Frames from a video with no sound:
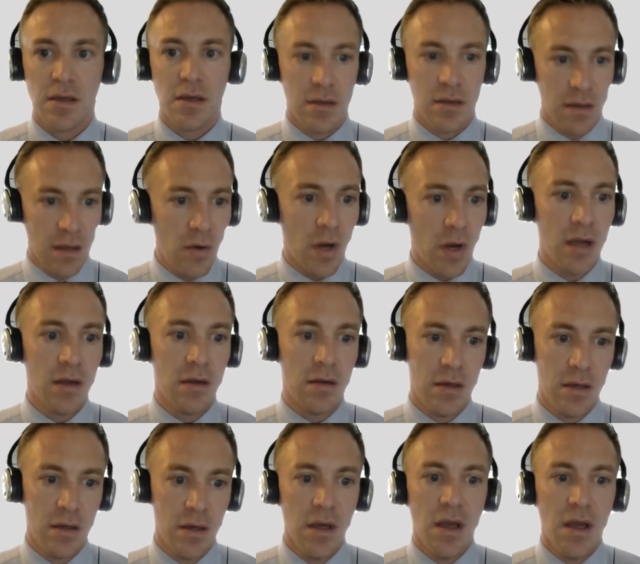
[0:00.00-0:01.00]
Okay.
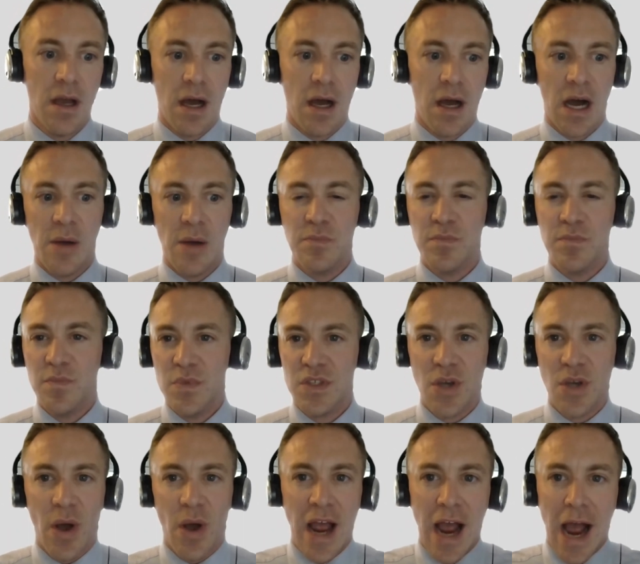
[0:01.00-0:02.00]

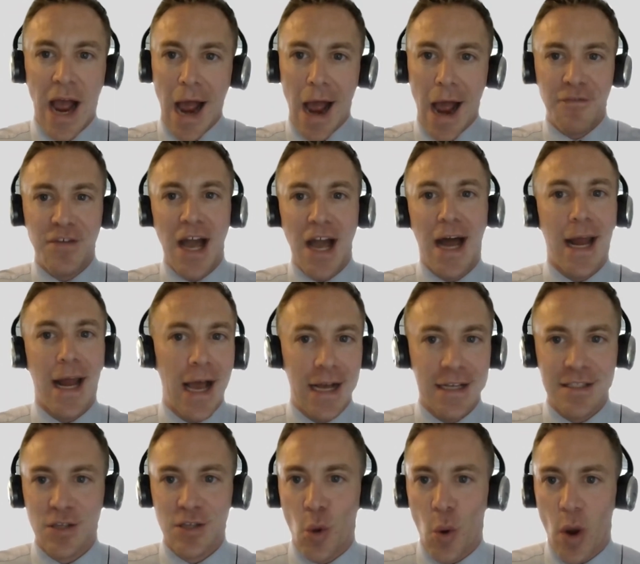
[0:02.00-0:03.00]
So I've got to
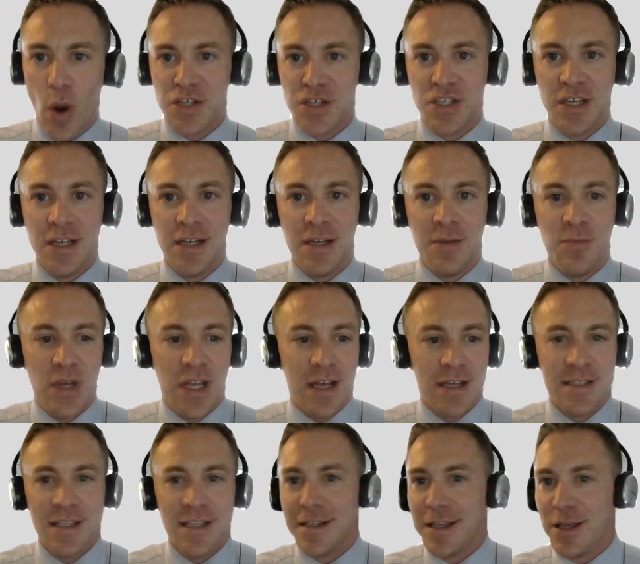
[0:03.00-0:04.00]
ask the question
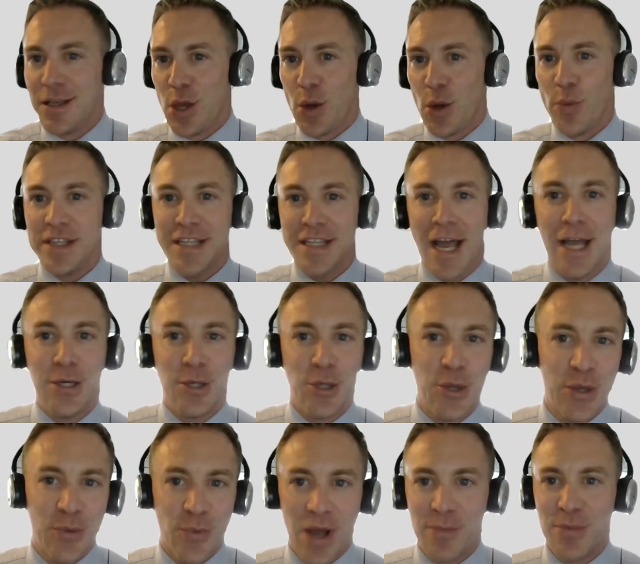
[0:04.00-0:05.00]
because we
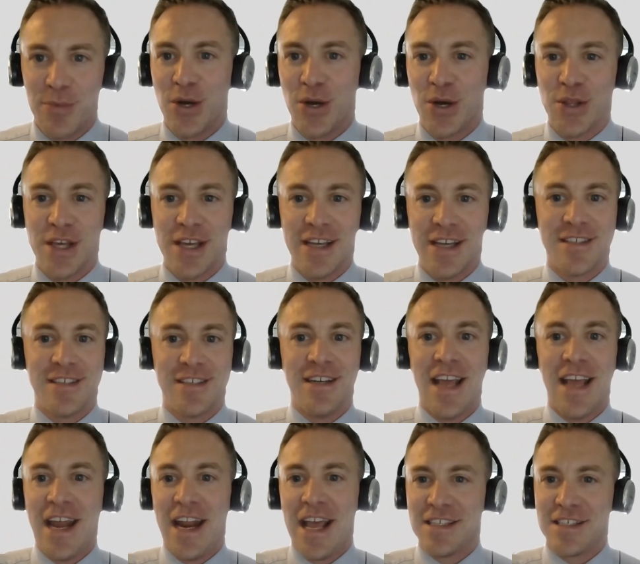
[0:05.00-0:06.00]
titled the webinar this,
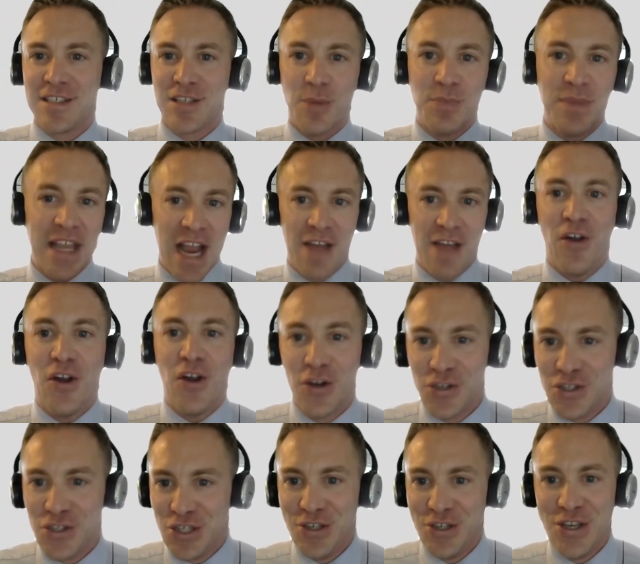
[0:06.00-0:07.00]
and it's something I've
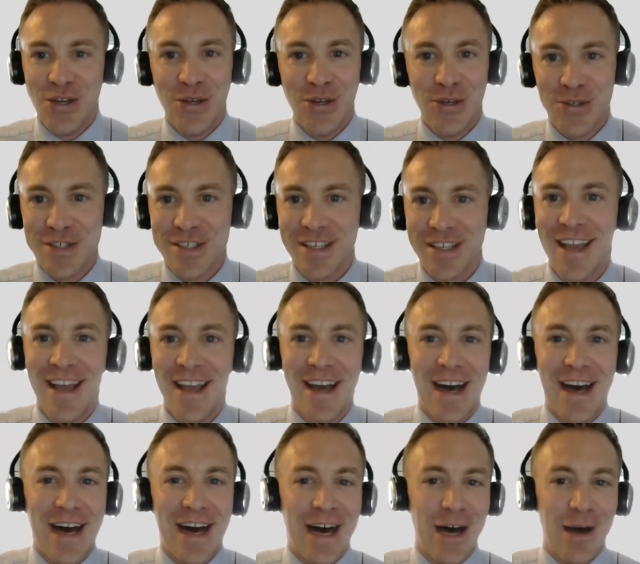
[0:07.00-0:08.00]
heard you use,
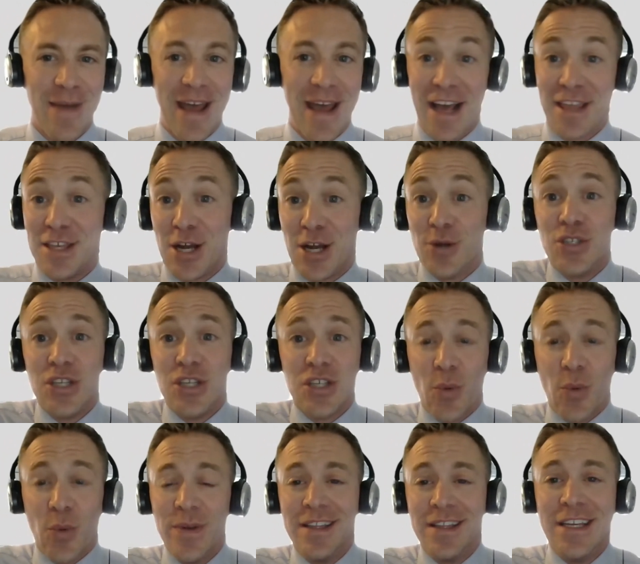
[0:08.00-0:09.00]
and I thought it was just
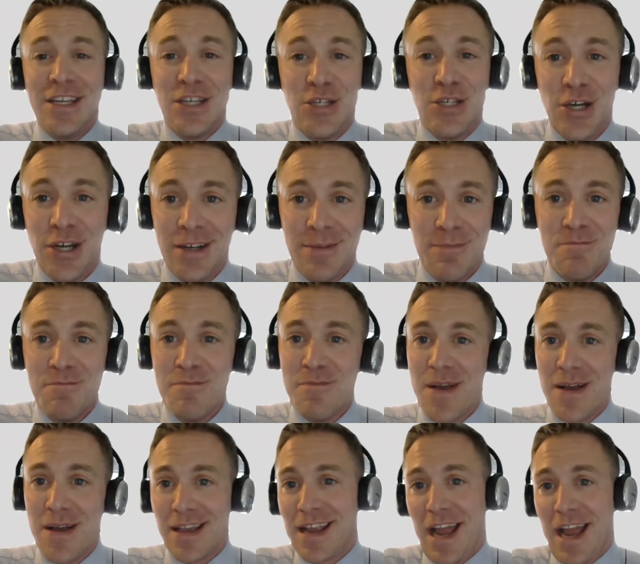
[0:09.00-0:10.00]
a really
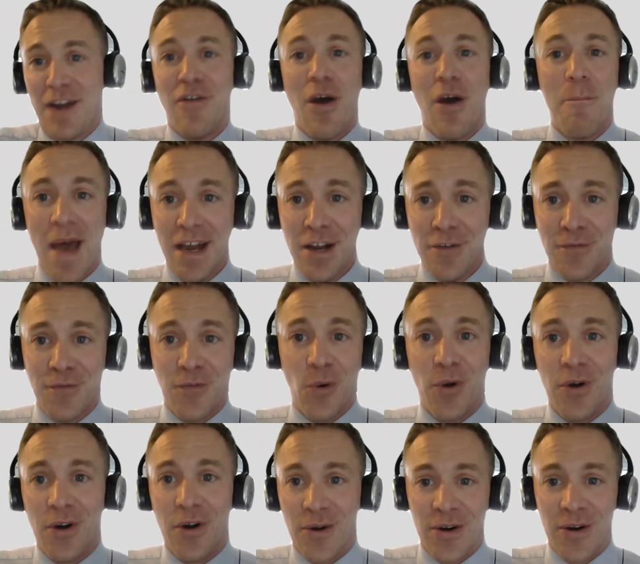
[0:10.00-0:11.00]
good kind of a
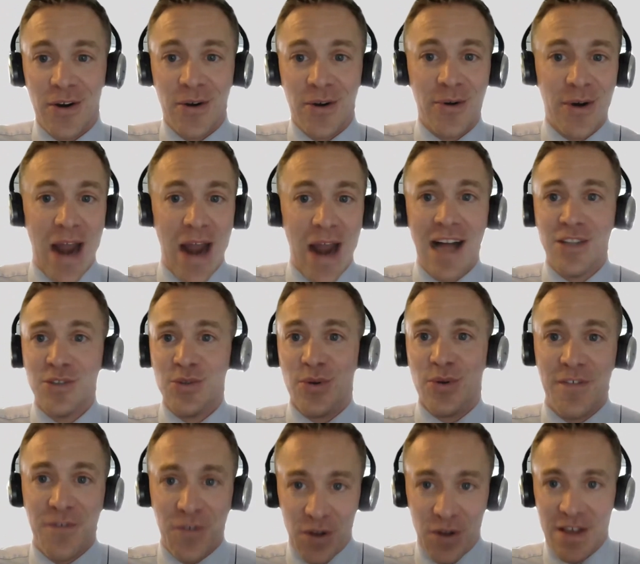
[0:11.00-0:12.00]
metaphor or
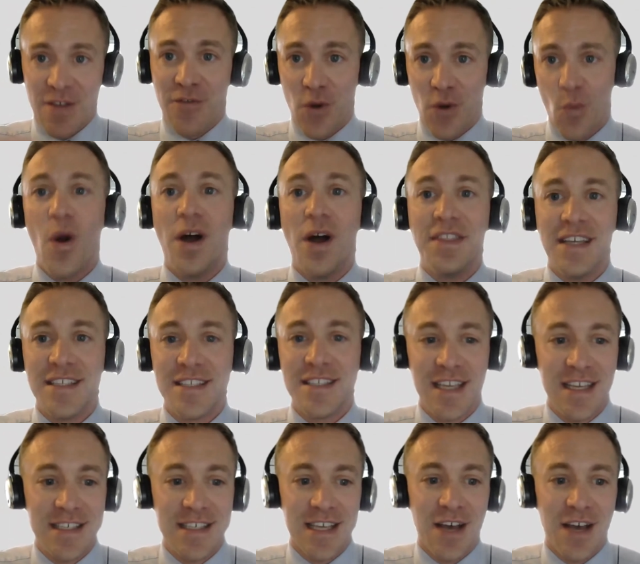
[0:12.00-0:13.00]
allegory for what this is